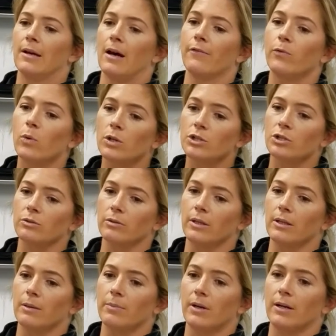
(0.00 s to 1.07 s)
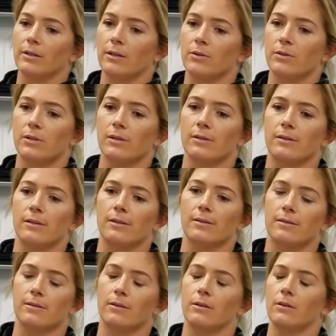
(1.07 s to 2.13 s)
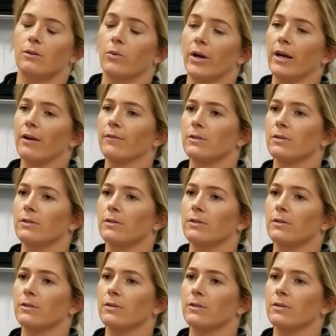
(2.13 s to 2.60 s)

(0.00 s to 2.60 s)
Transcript: Unfortunately, the prognosis is grave.